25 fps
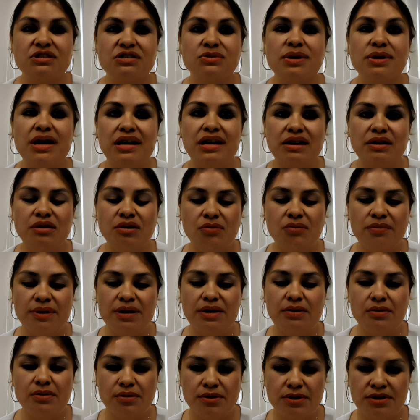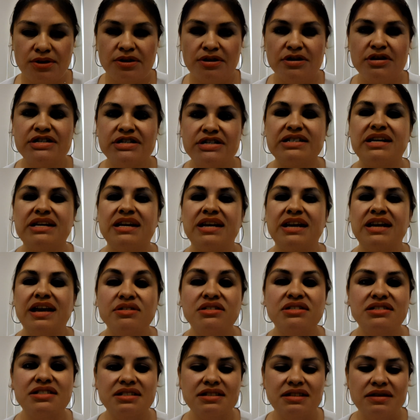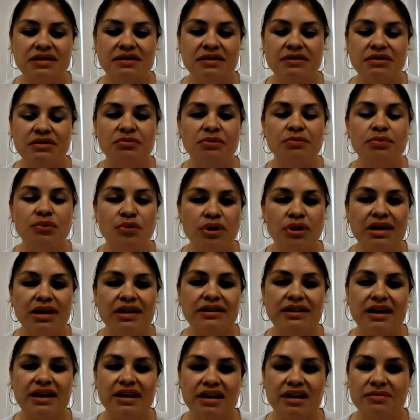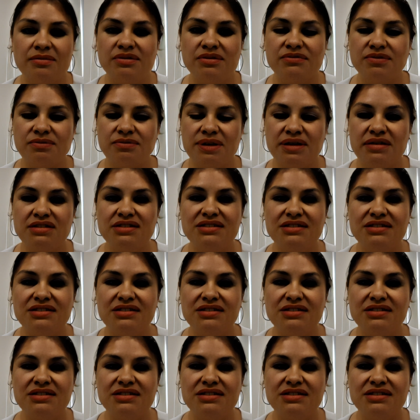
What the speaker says: So any open orders to see the reporting that comes from that to